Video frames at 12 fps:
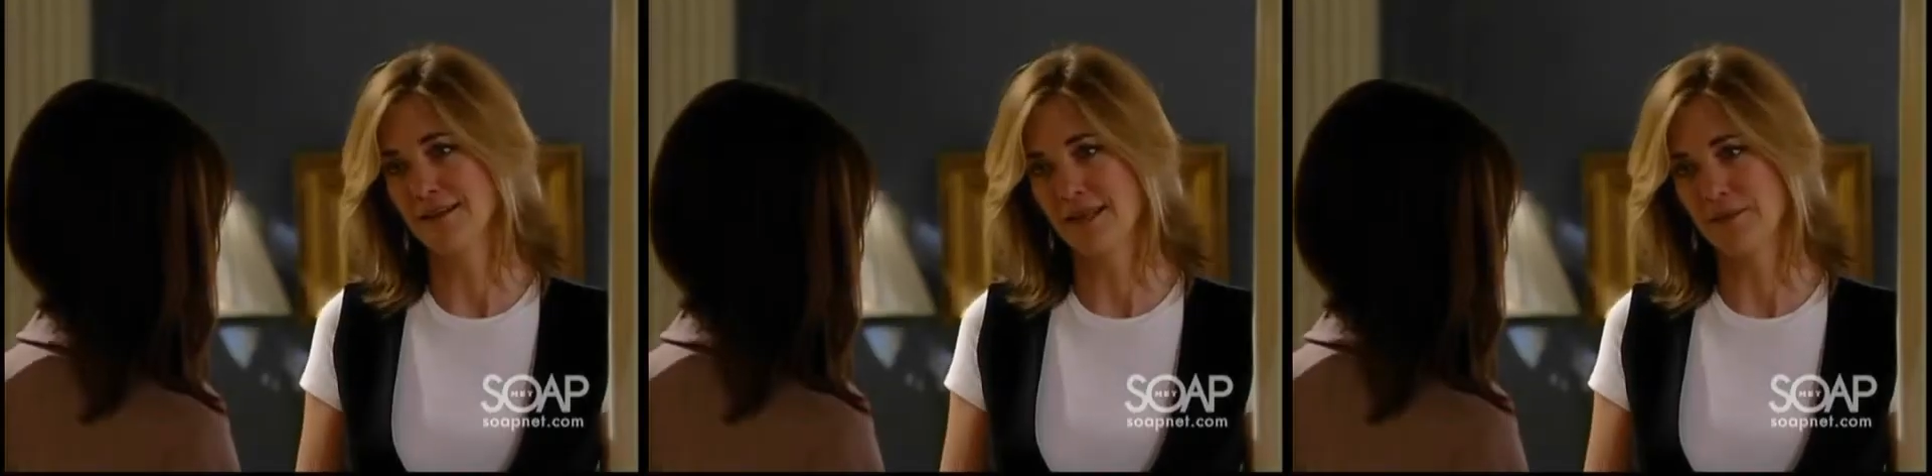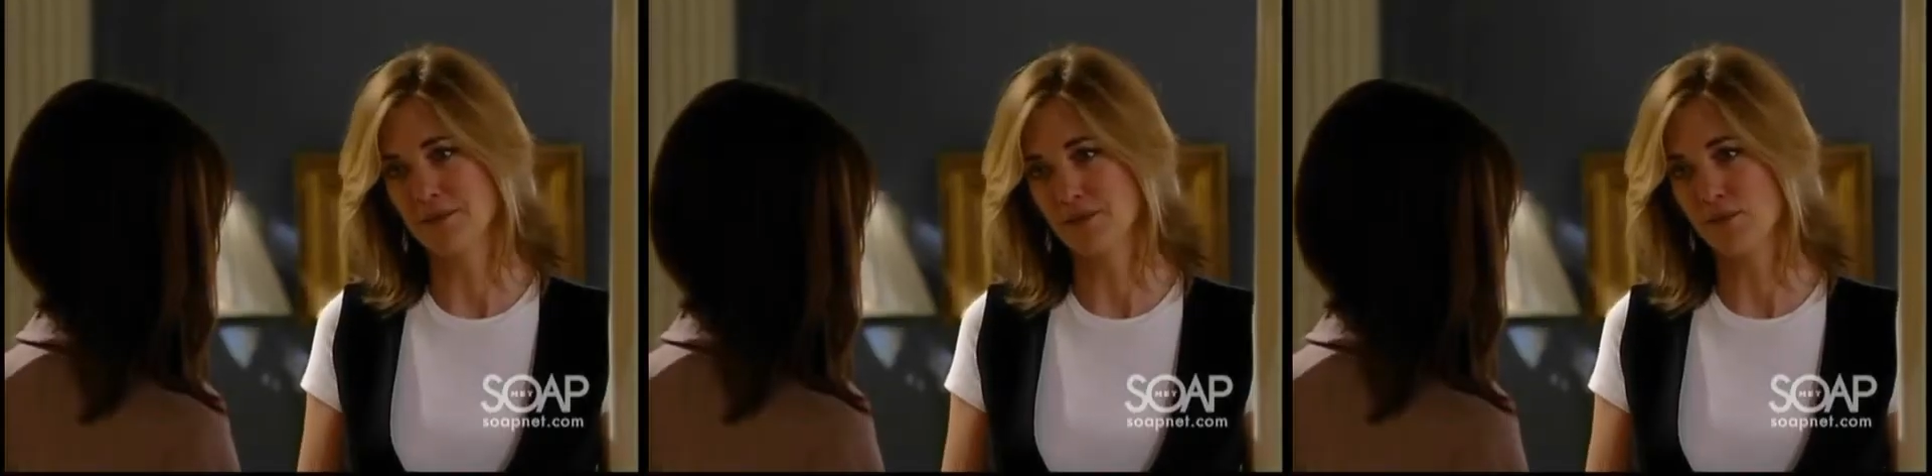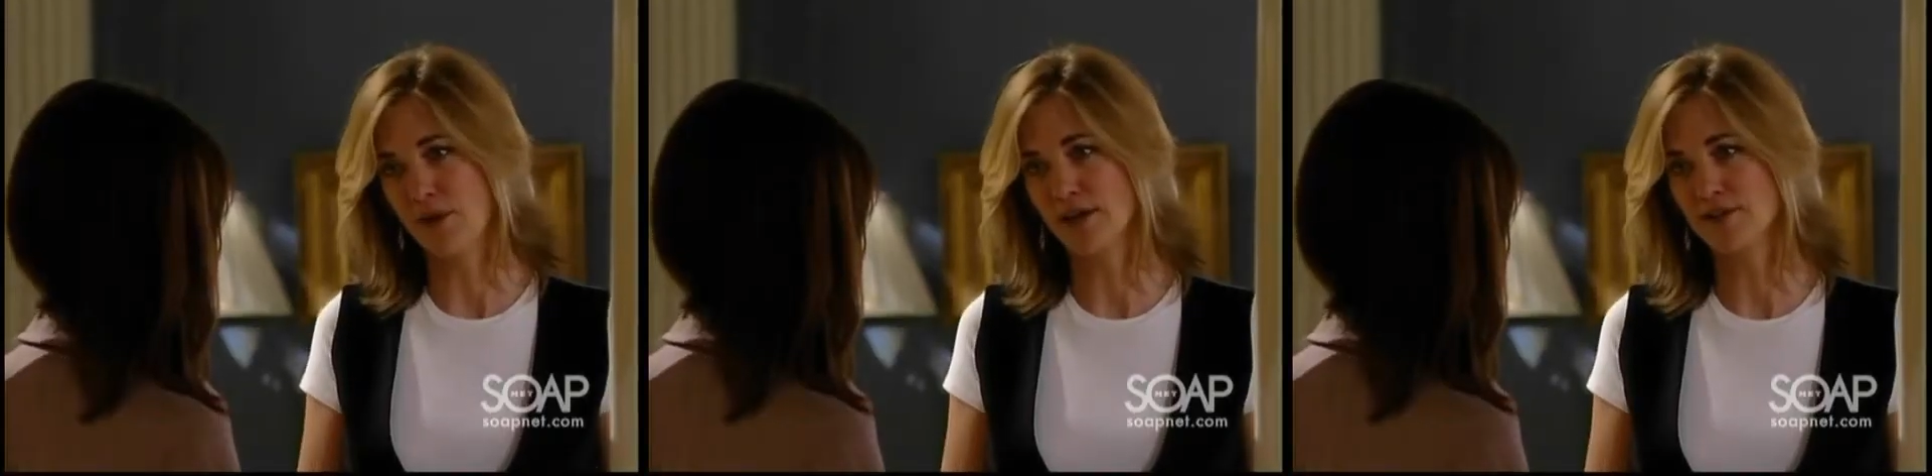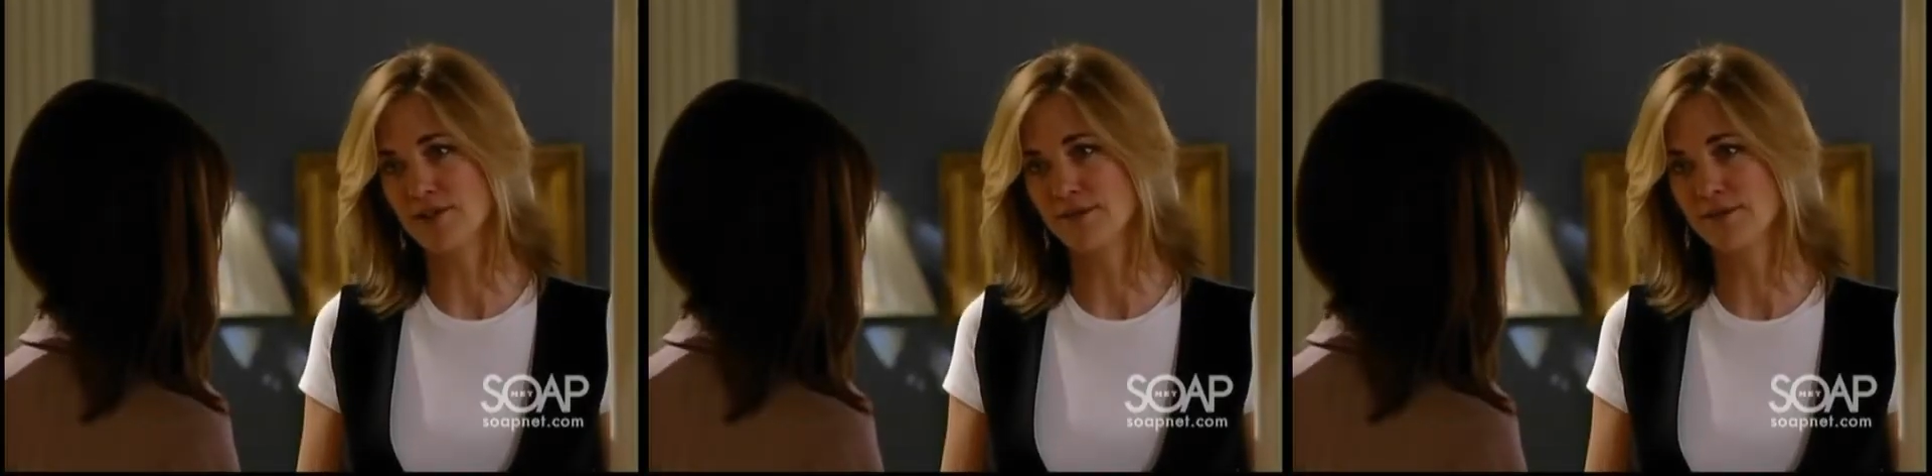Let him
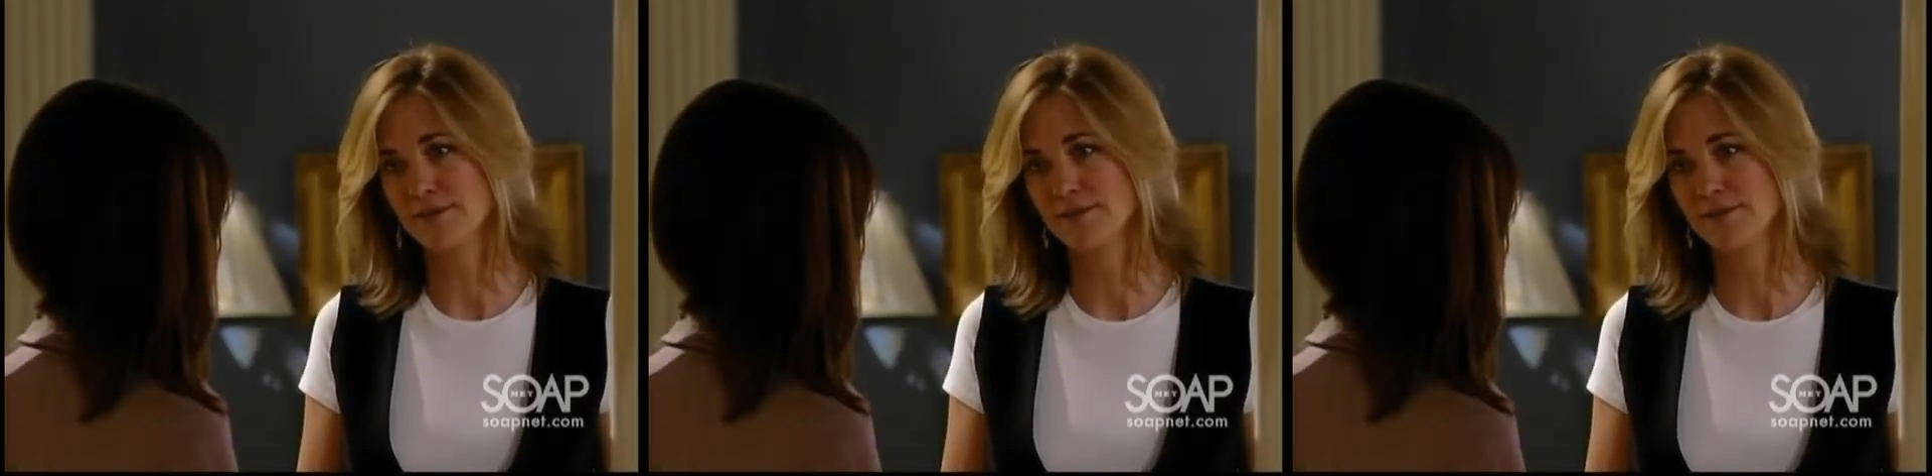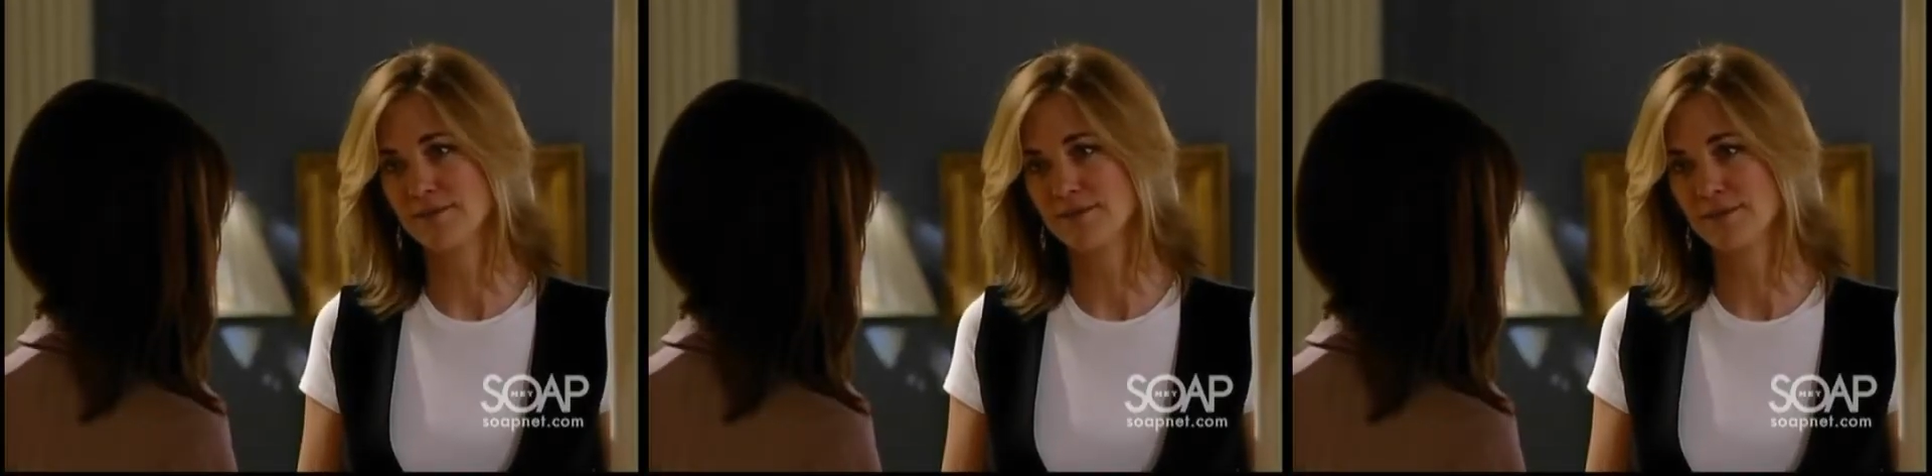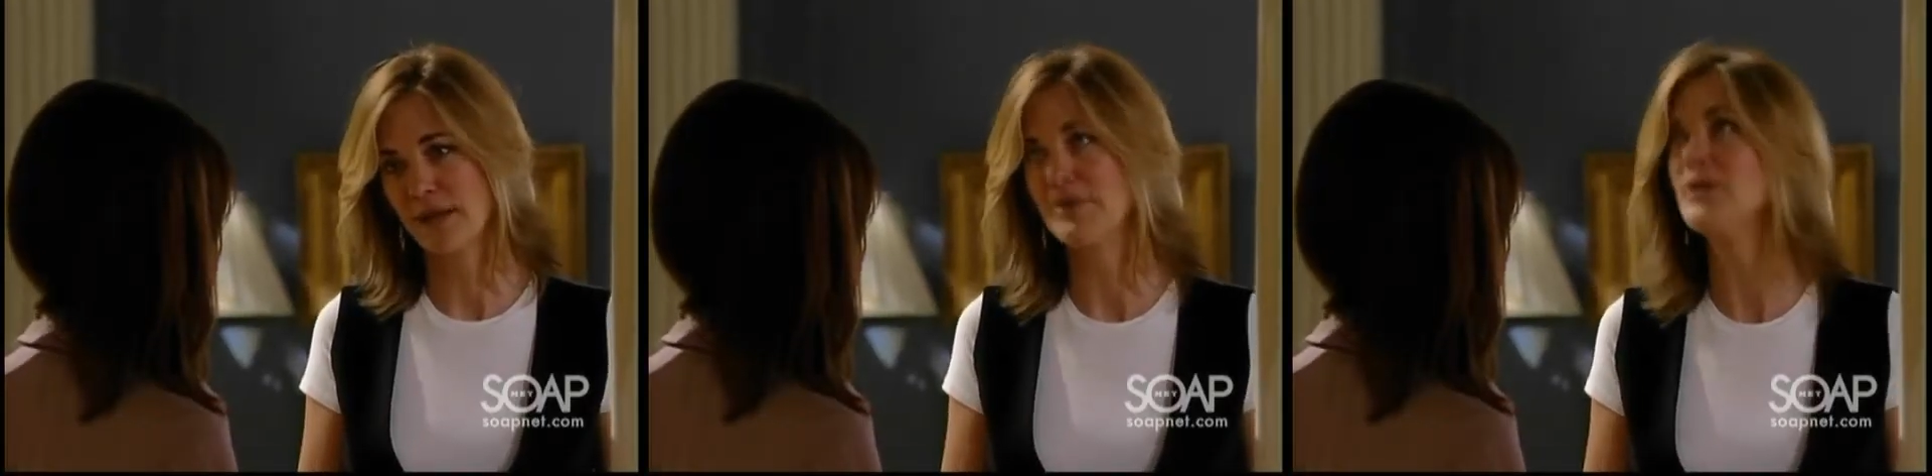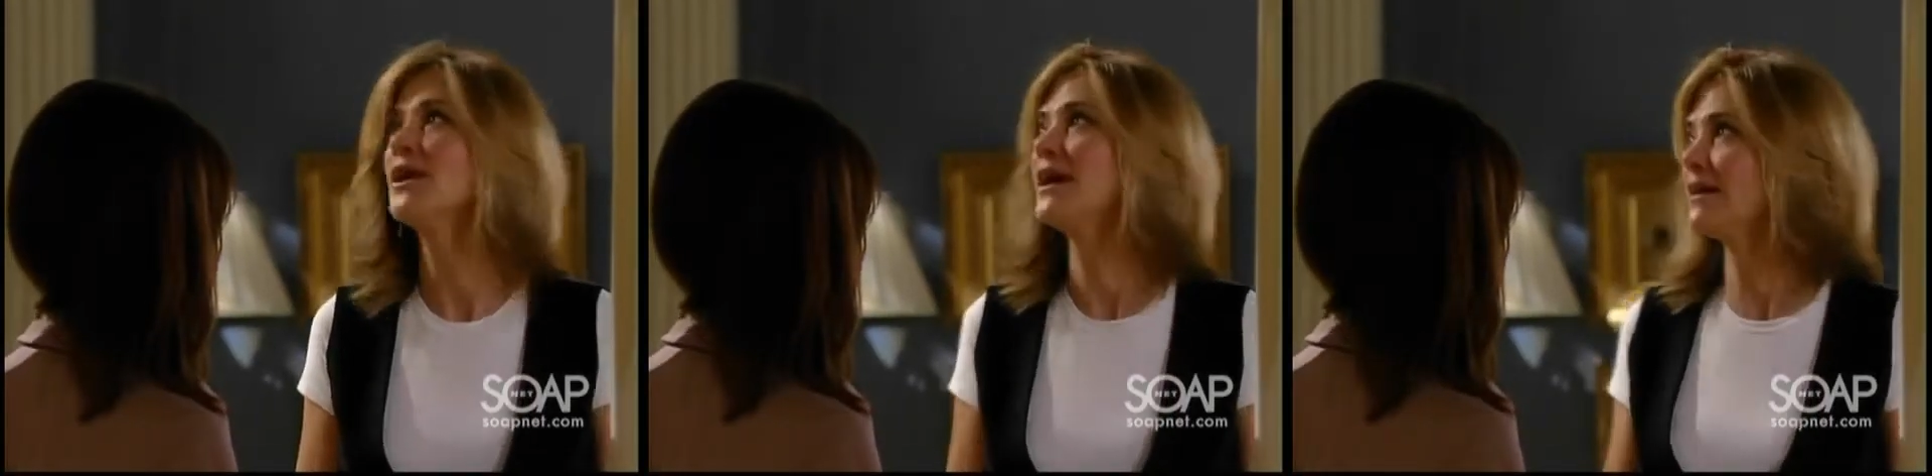surprise you. I
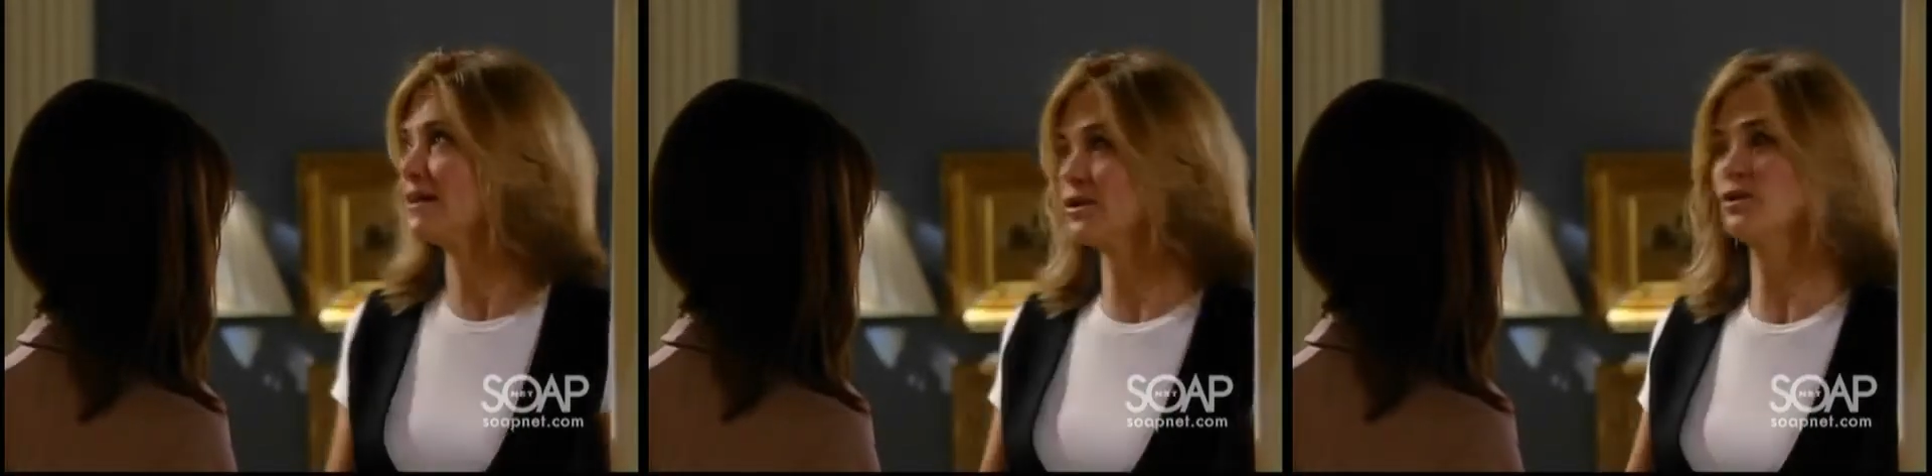mean,